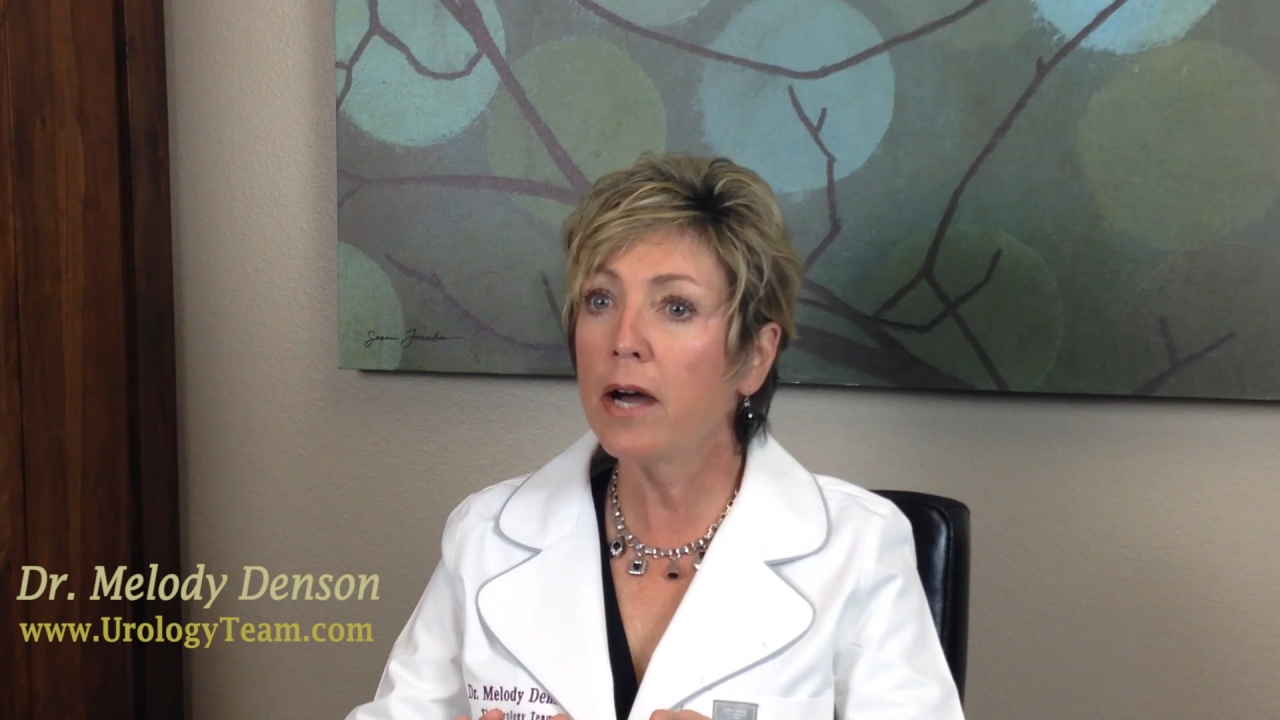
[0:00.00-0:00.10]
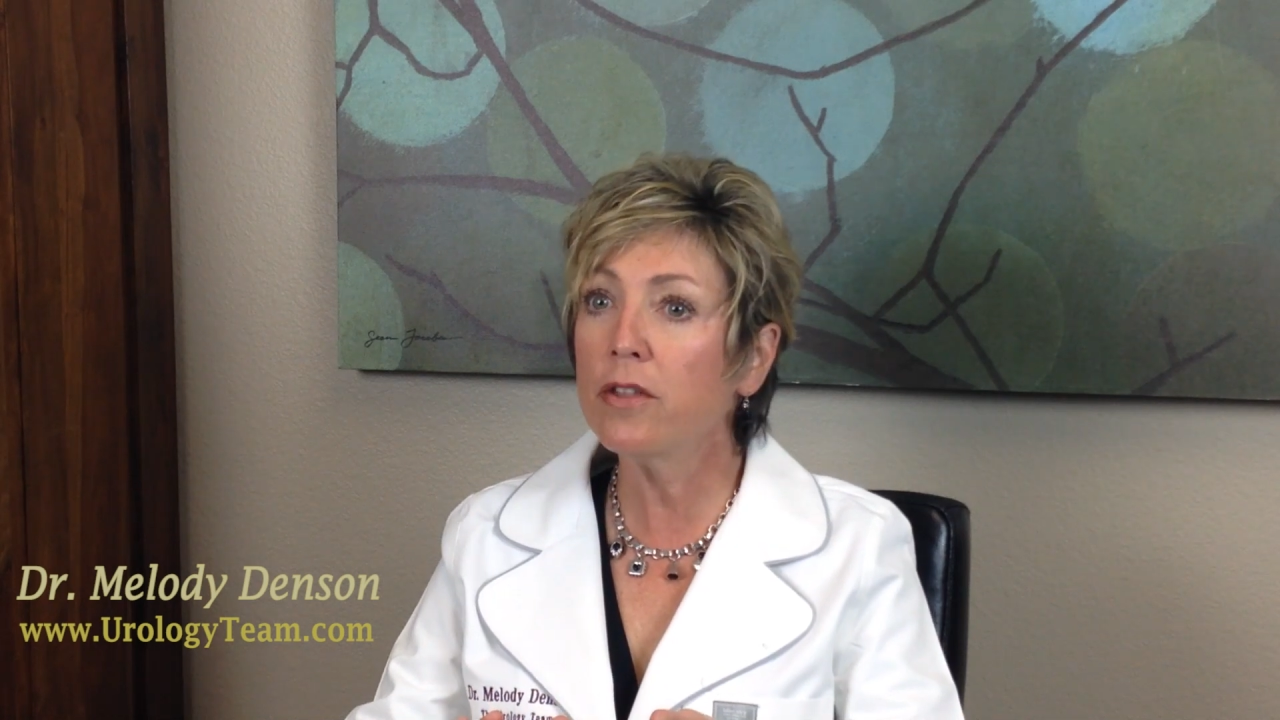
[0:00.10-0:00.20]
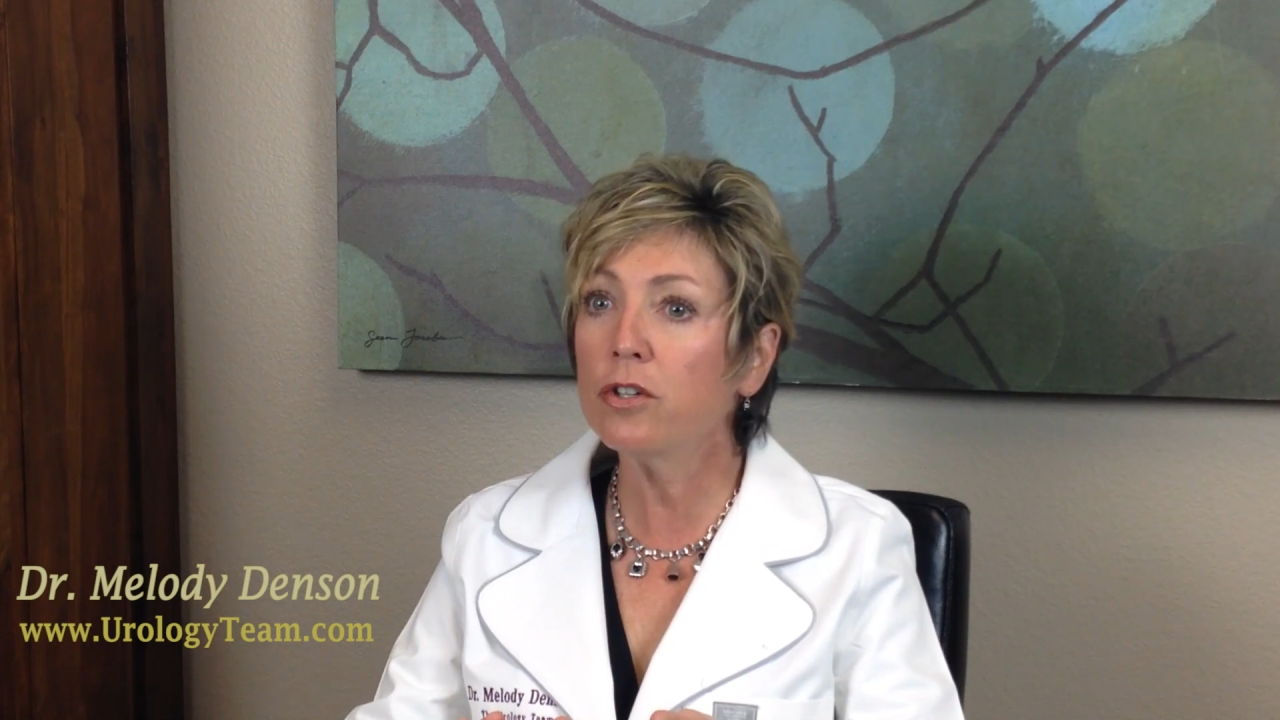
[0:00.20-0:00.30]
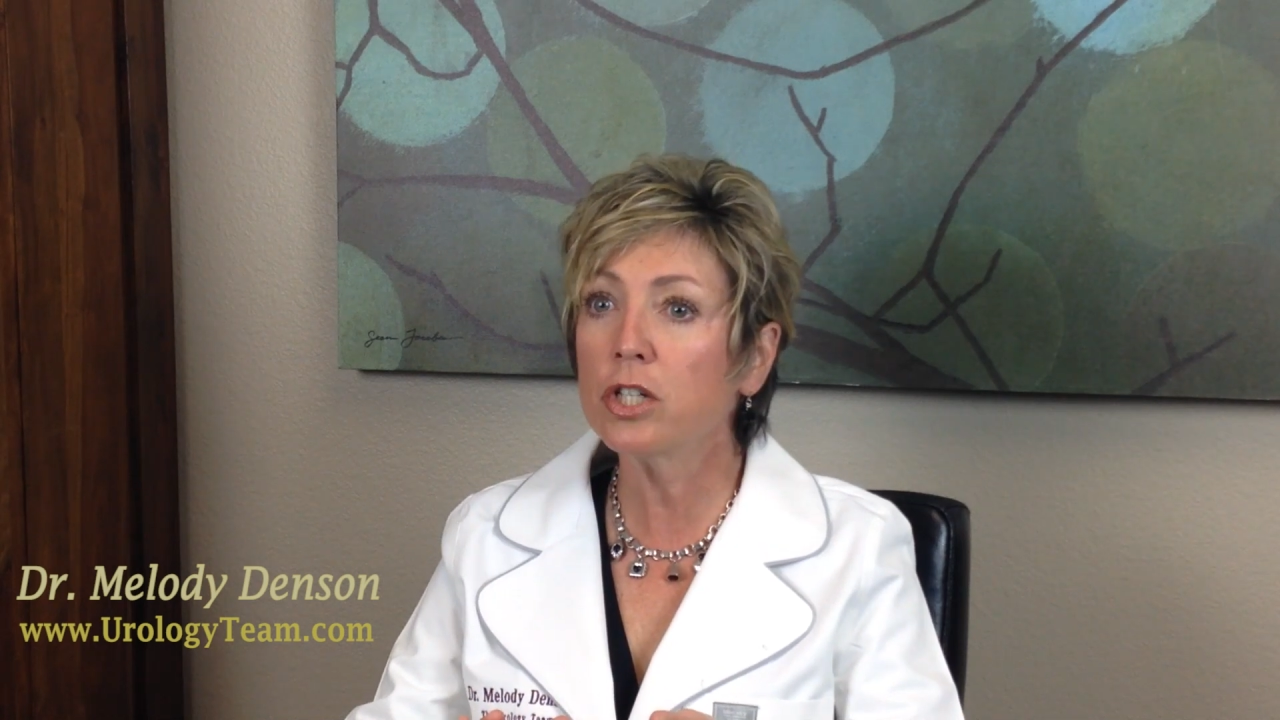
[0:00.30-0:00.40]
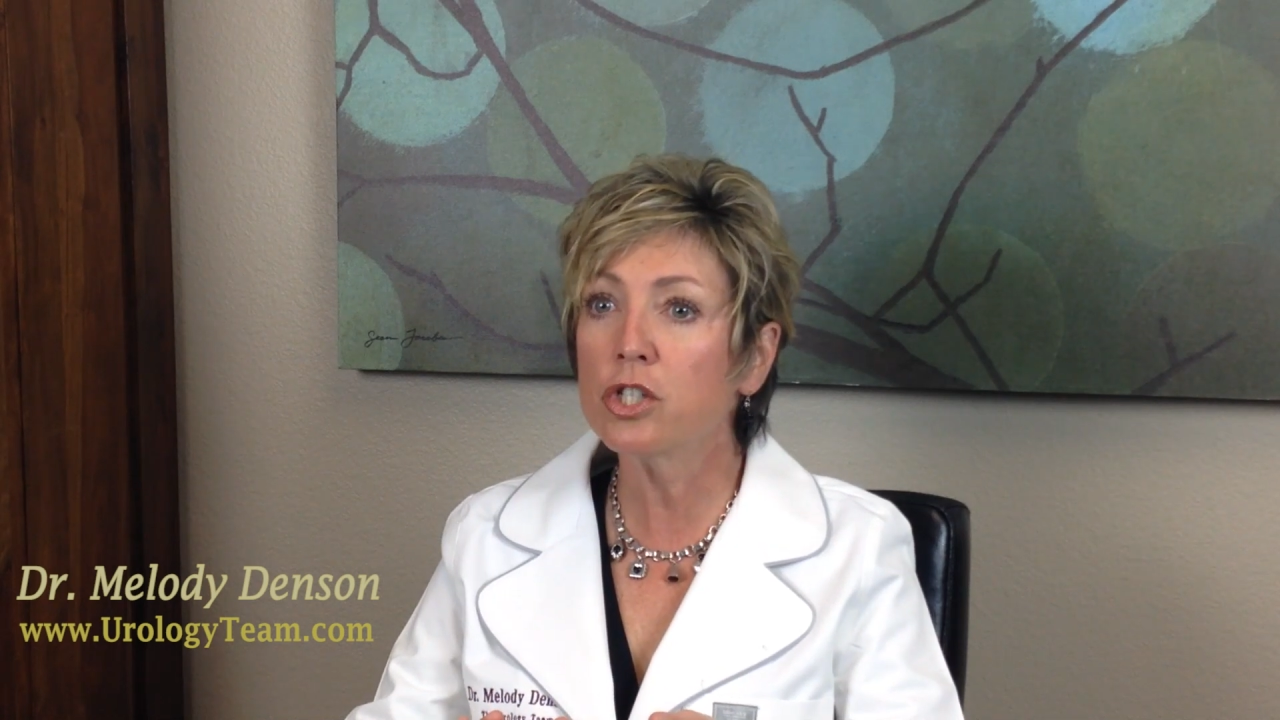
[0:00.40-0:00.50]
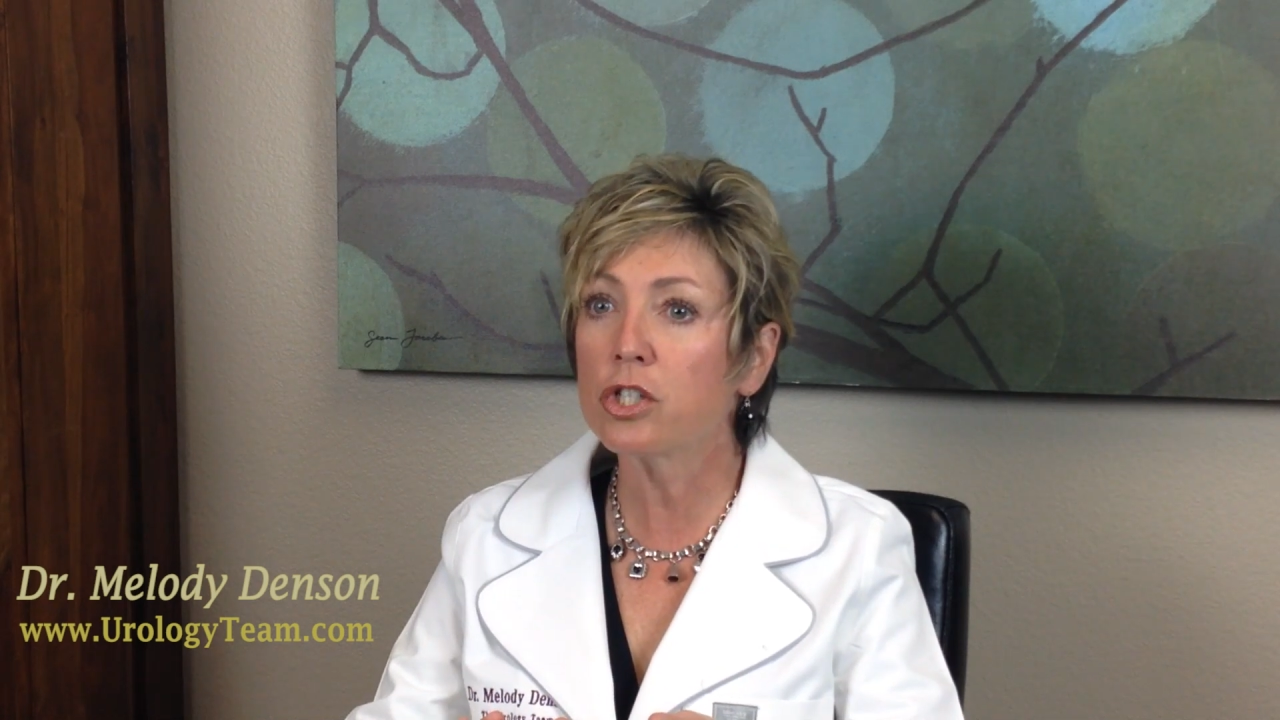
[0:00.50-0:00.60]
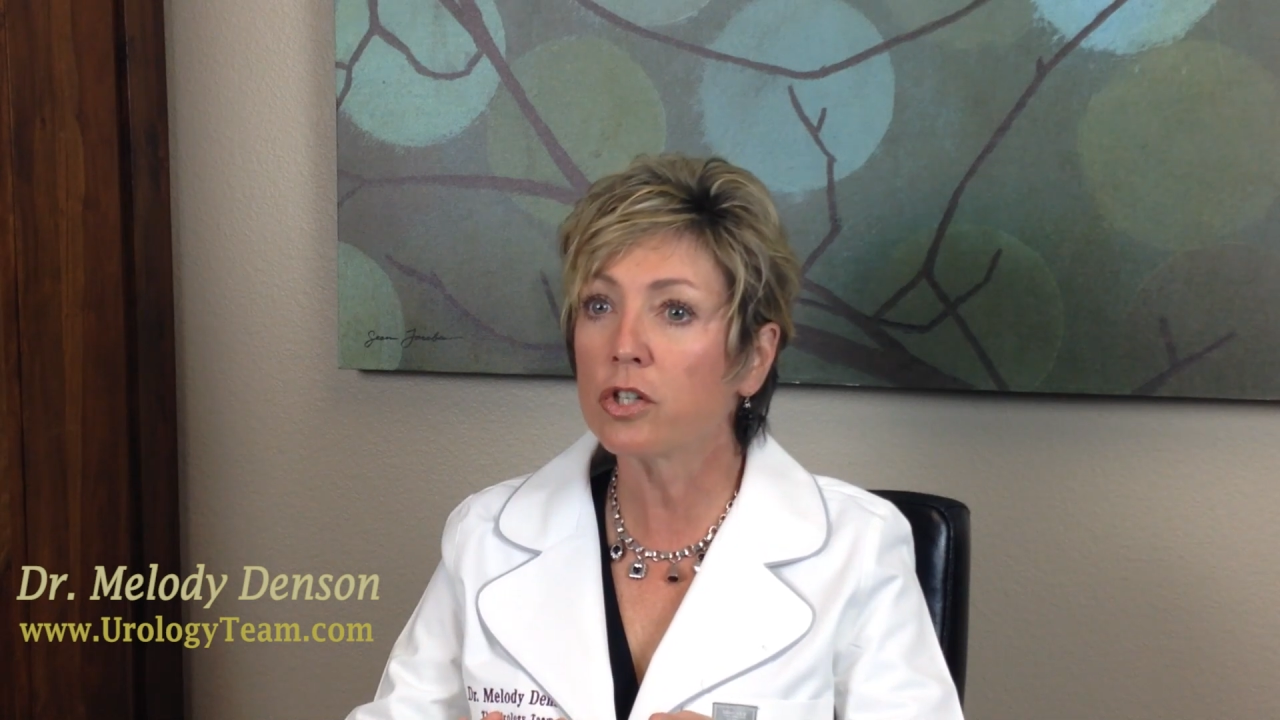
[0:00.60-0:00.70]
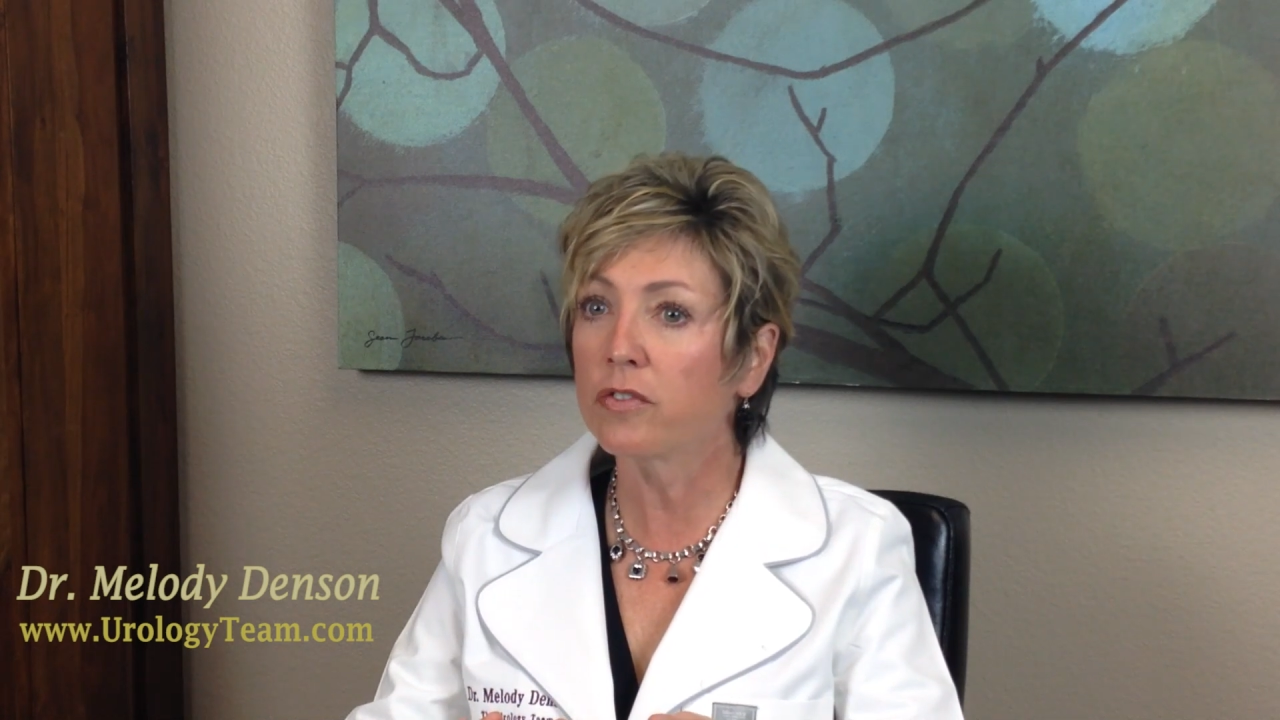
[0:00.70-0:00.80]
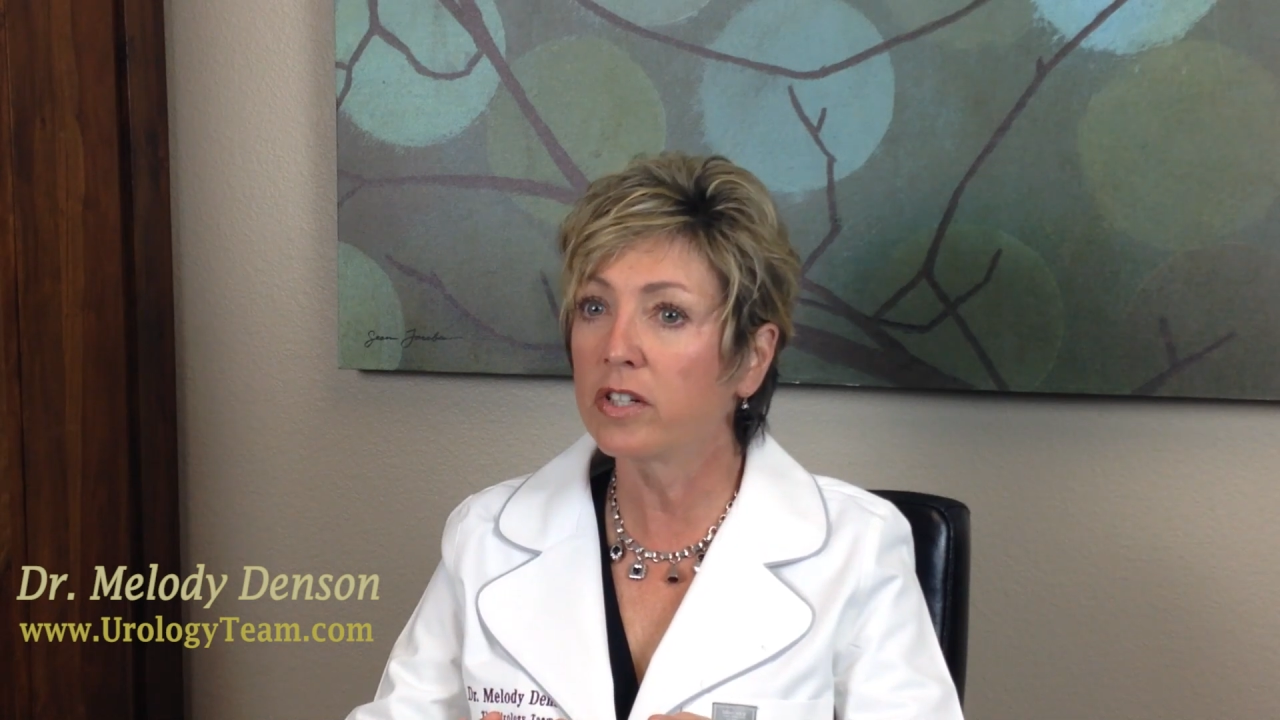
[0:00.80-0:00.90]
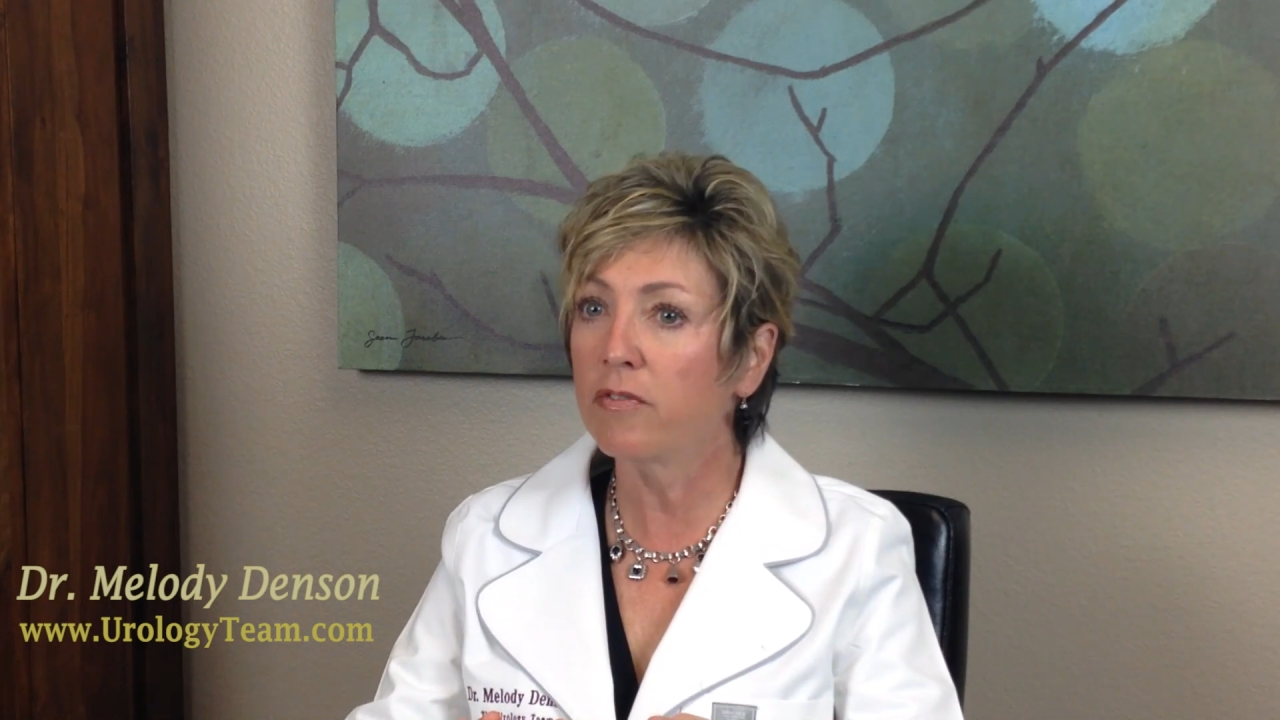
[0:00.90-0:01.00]
other
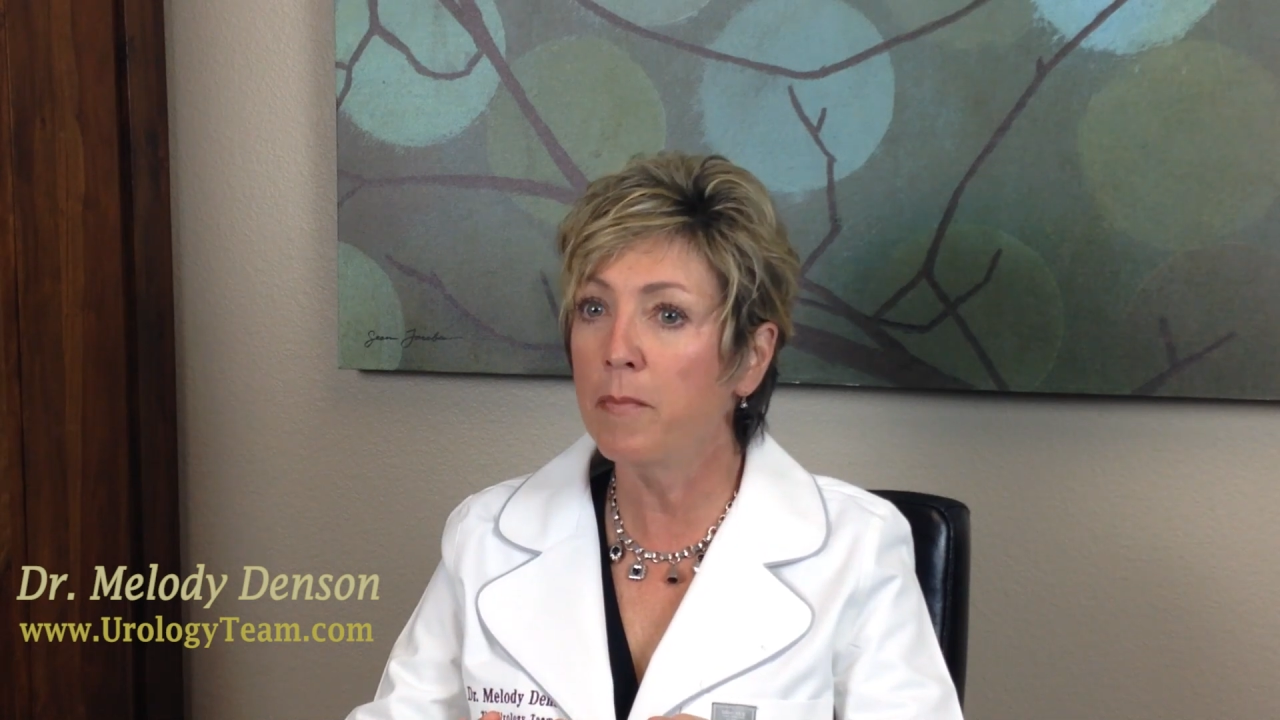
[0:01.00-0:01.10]
conservative